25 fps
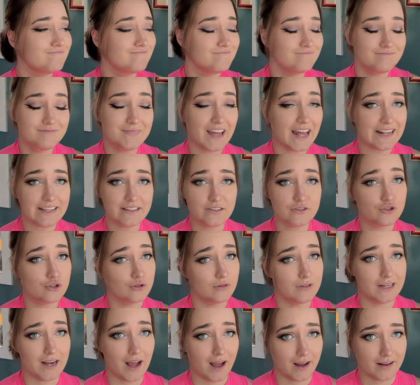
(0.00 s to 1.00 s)
that it's
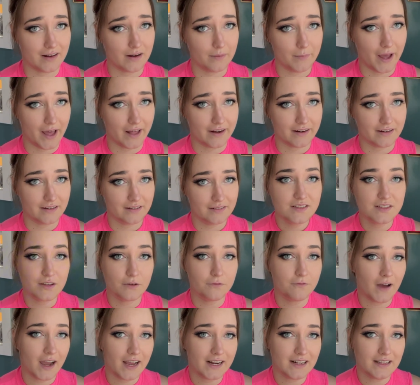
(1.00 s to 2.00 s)
truly not gonna matter. So
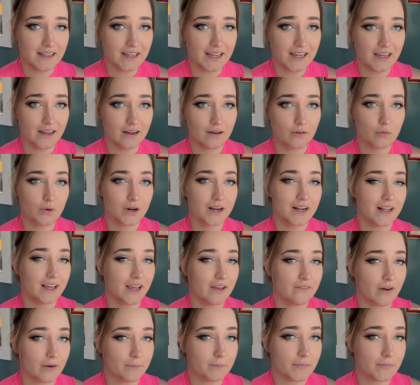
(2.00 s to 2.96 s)
finally, we're gonna give our